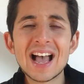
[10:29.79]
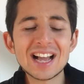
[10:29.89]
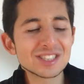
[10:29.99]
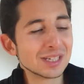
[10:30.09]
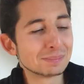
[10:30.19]

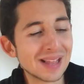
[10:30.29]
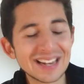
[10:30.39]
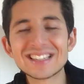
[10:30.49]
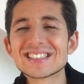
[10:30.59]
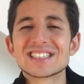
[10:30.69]
Actually,
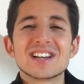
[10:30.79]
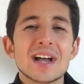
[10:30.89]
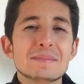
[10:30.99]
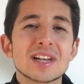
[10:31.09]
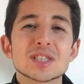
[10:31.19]
planning is a
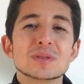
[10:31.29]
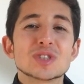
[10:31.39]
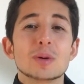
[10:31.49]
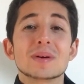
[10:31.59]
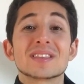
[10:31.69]
time
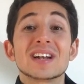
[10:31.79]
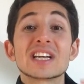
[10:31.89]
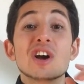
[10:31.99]
management topic that I